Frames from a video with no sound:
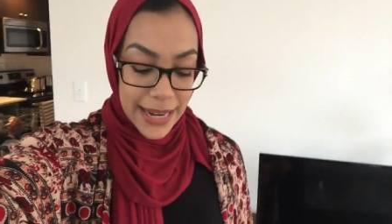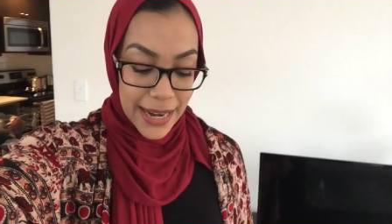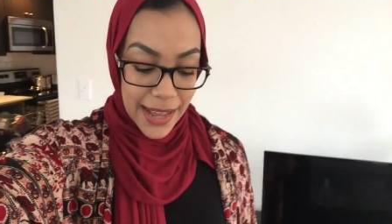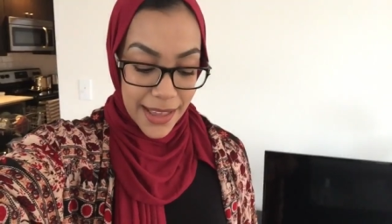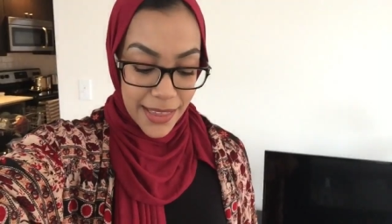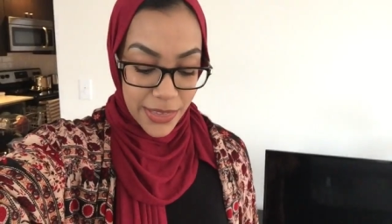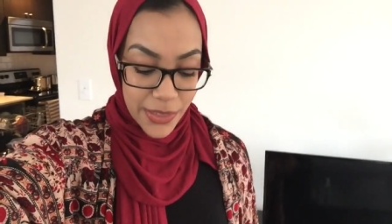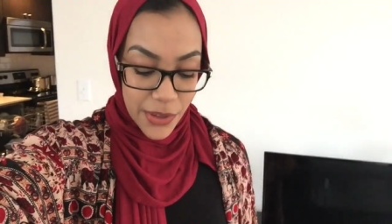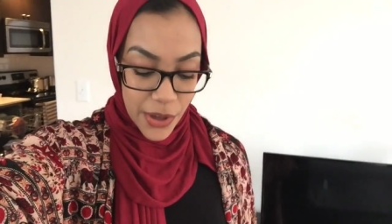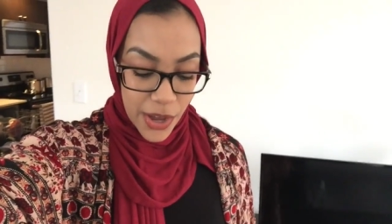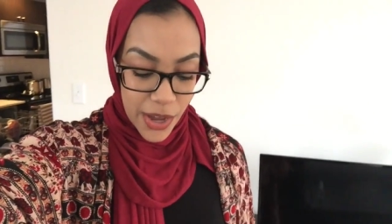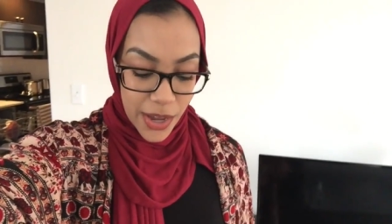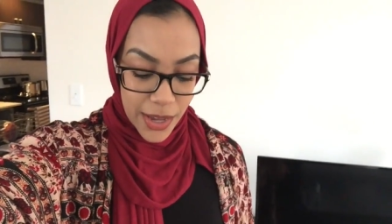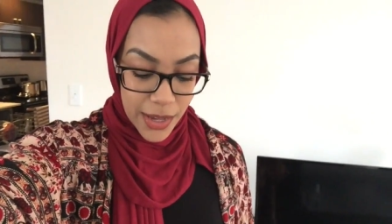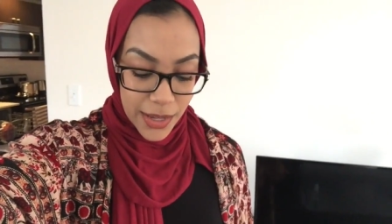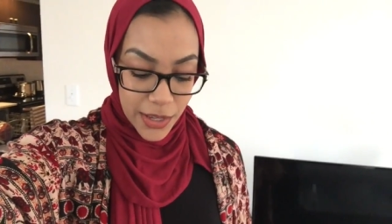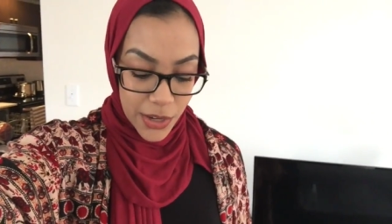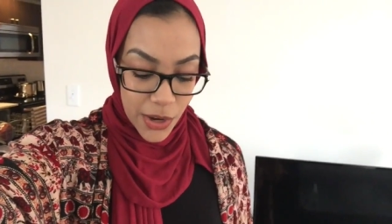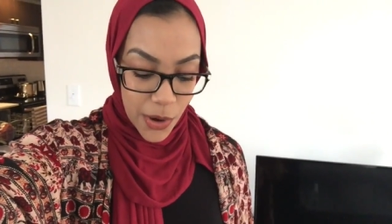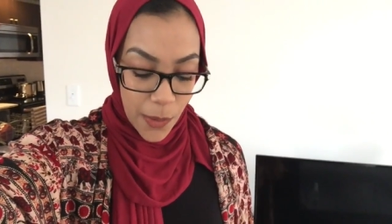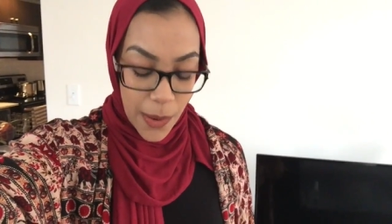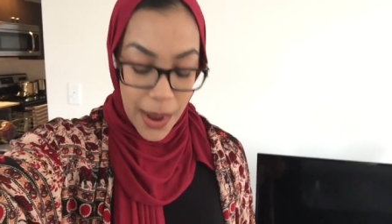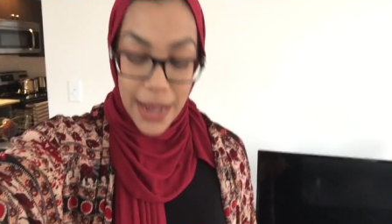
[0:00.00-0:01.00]
And I thought,
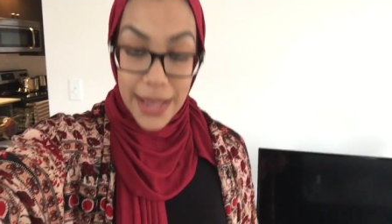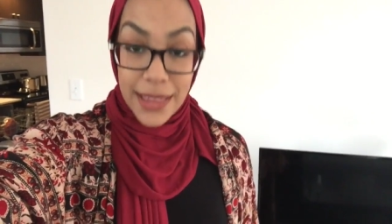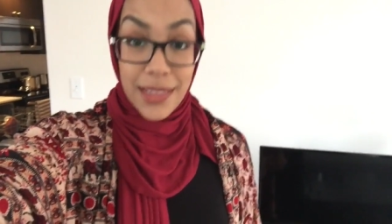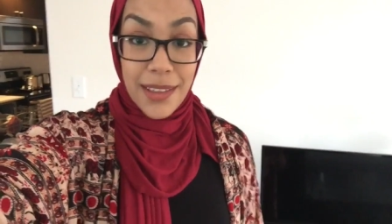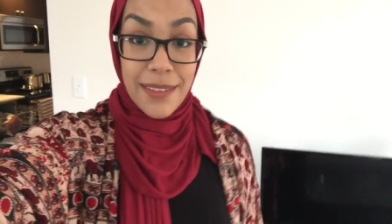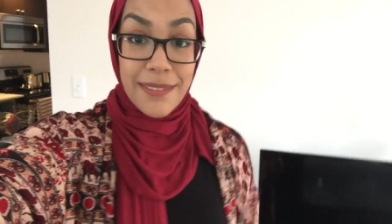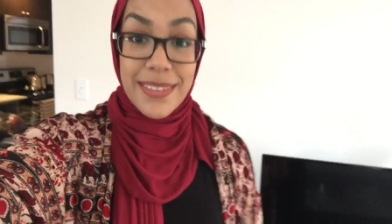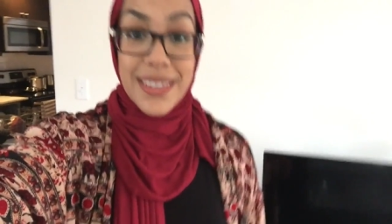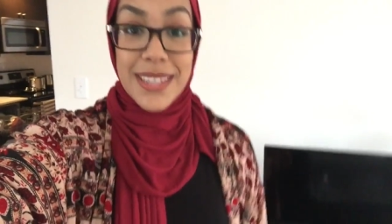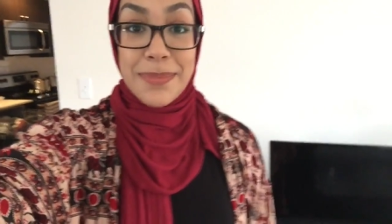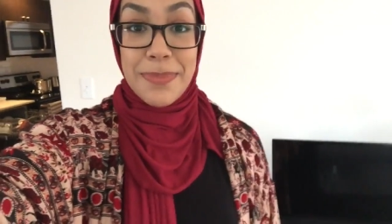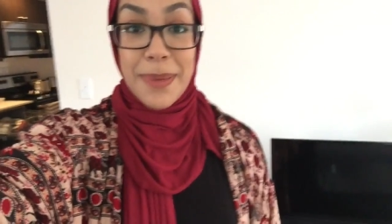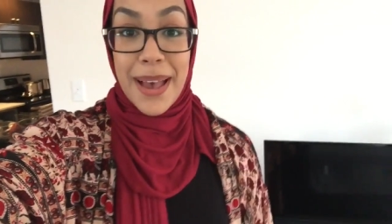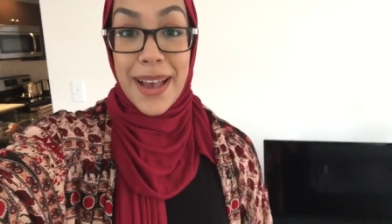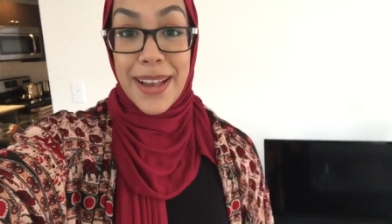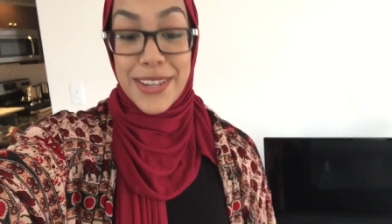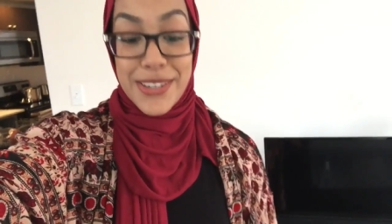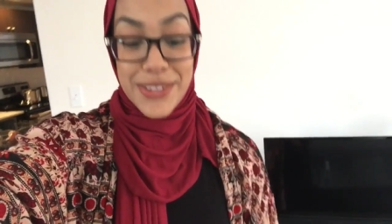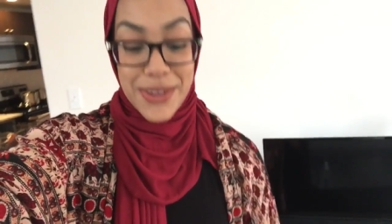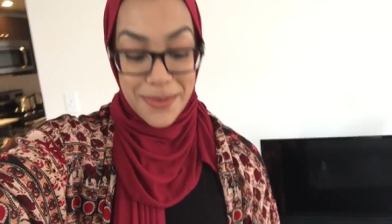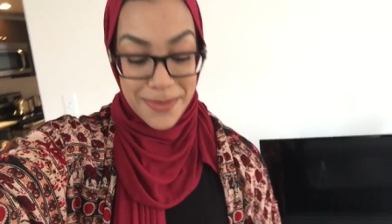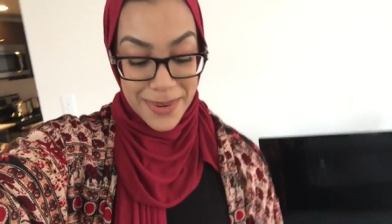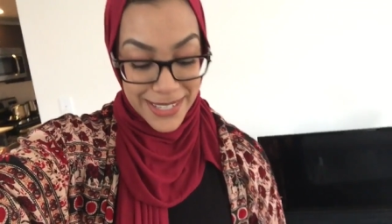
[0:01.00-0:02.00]
you know, I love this
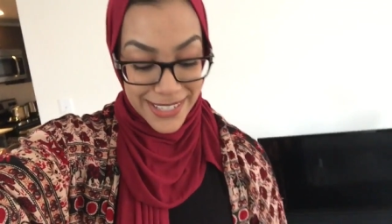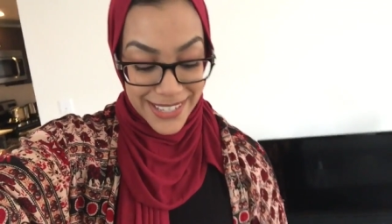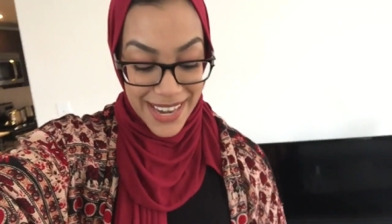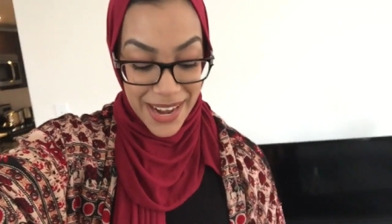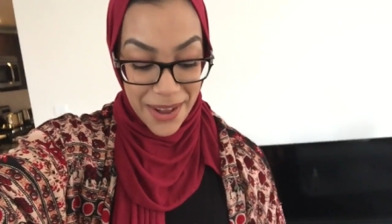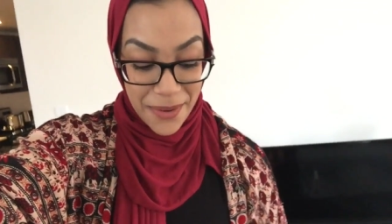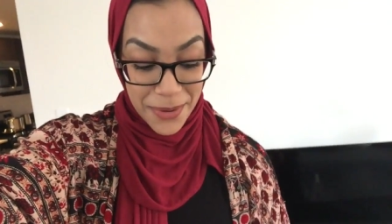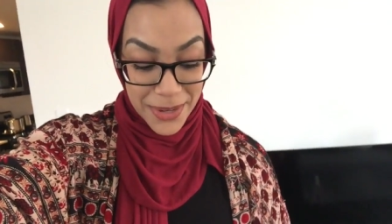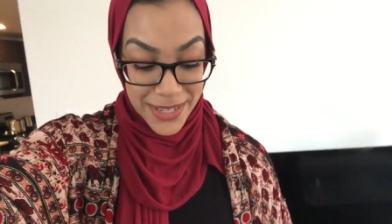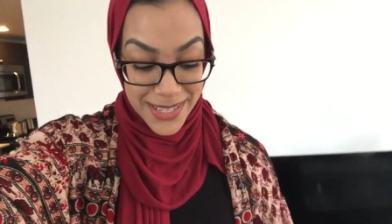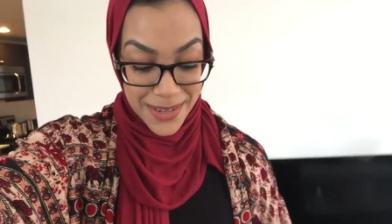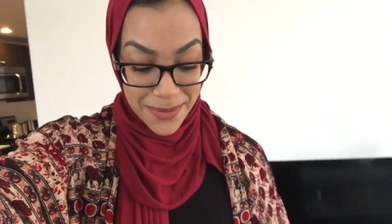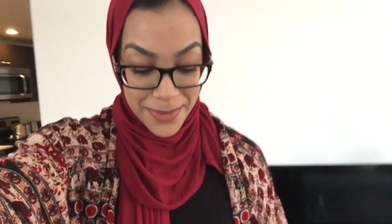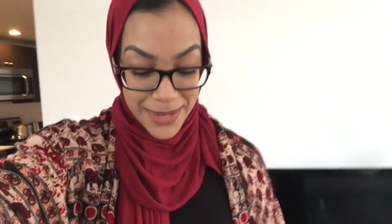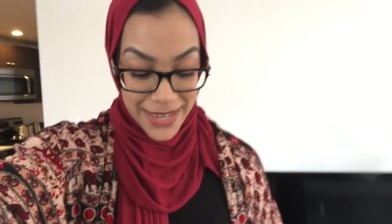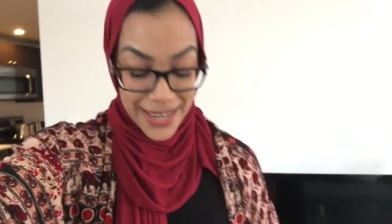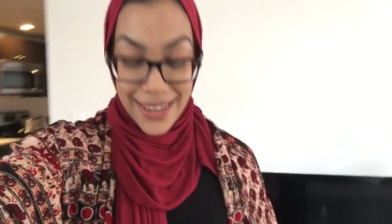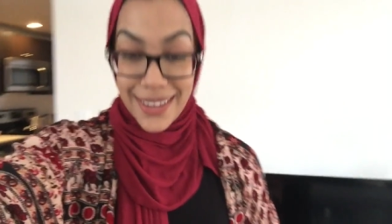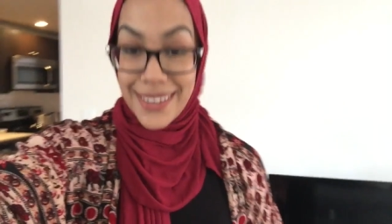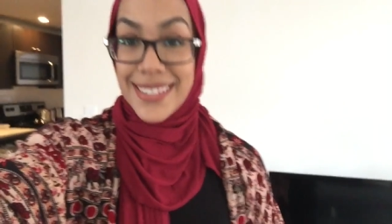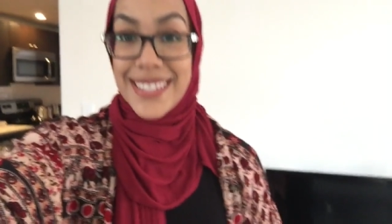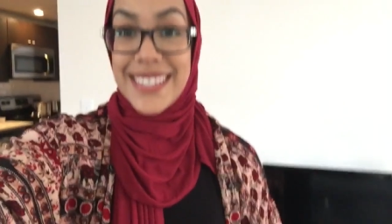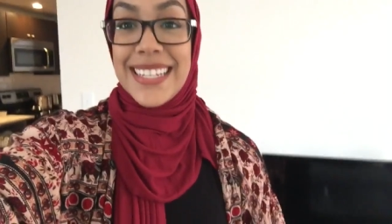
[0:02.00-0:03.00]
bag so much, and I want
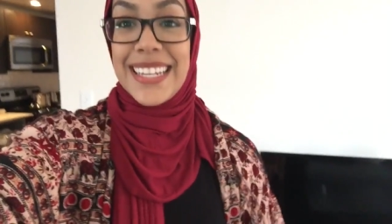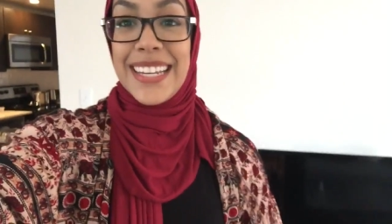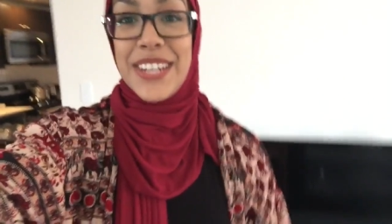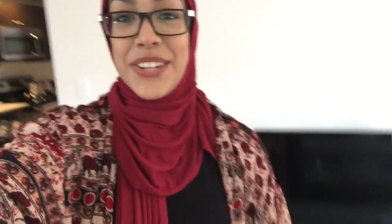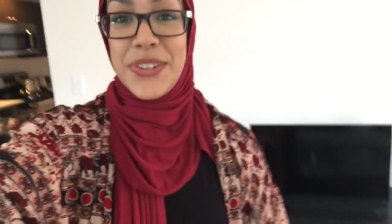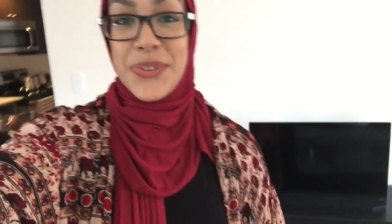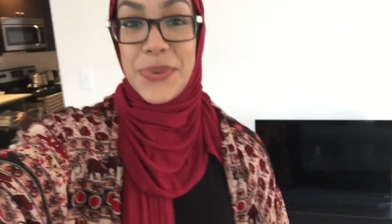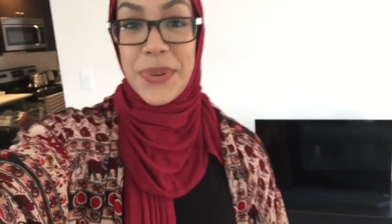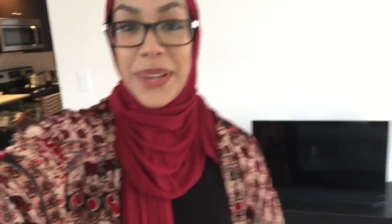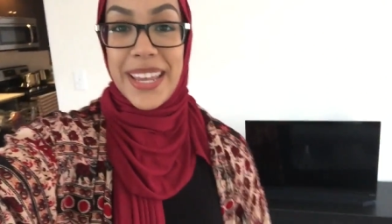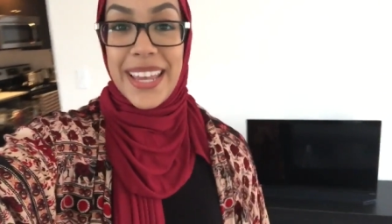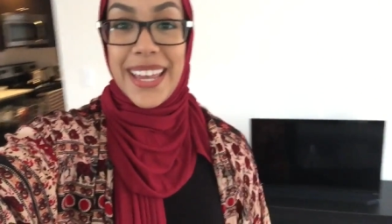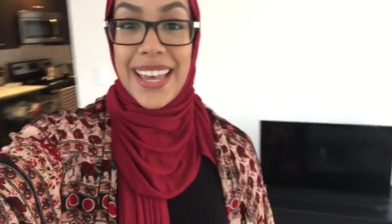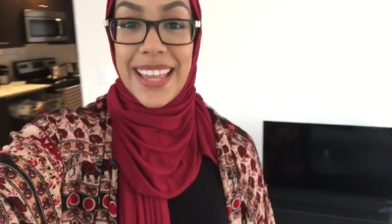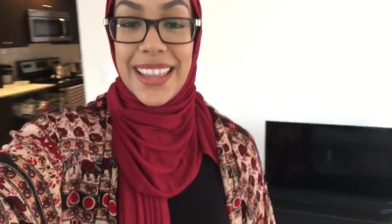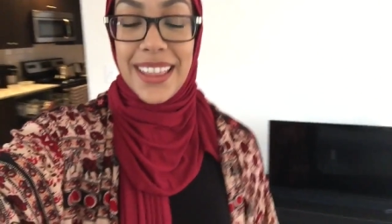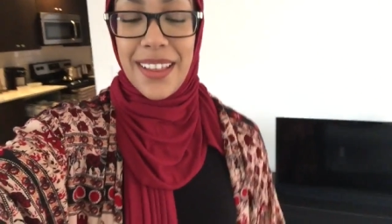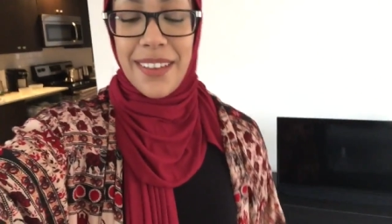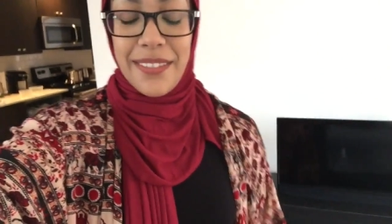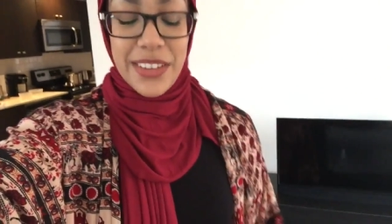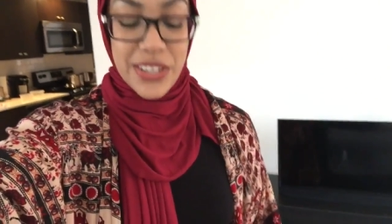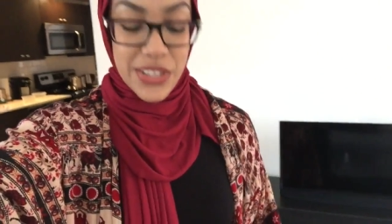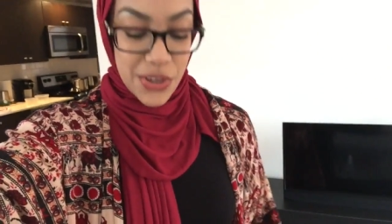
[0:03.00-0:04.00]
someone else to enjoy it
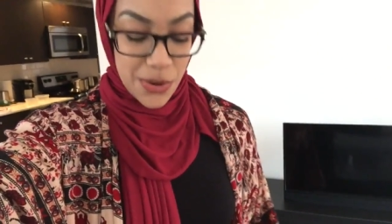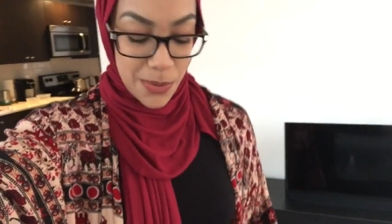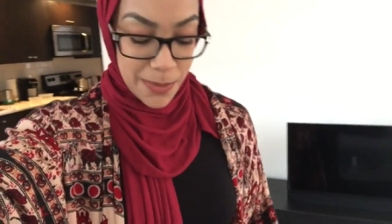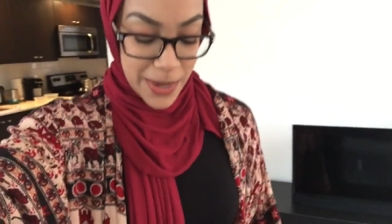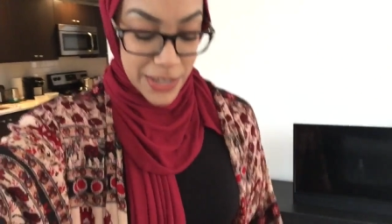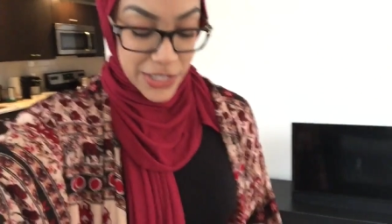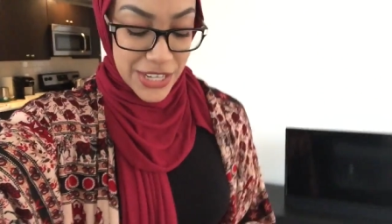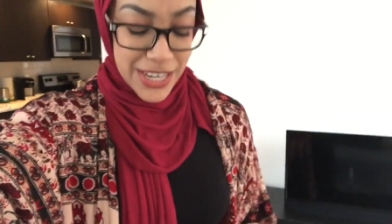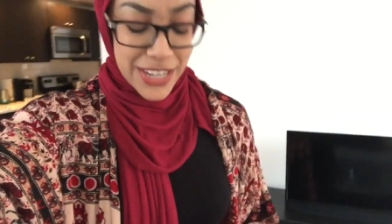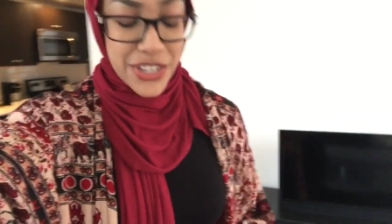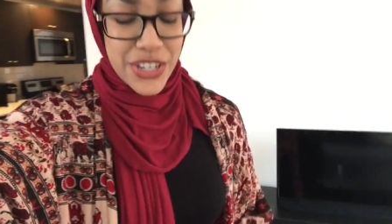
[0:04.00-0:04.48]
and love it so much.